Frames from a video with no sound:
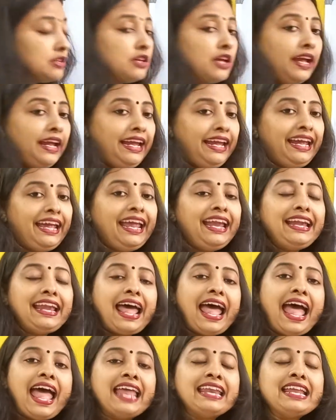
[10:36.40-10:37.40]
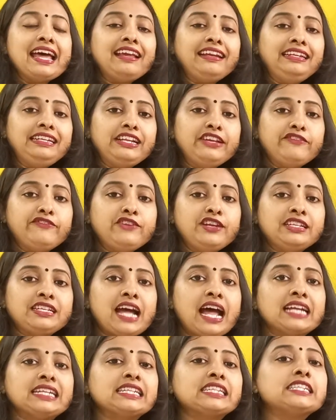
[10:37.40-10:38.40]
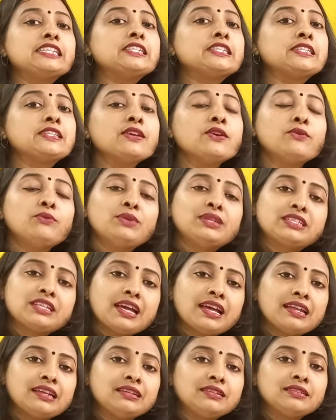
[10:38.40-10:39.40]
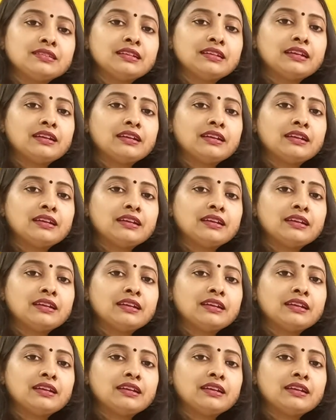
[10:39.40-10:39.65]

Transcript: A and an are indefinite articles which are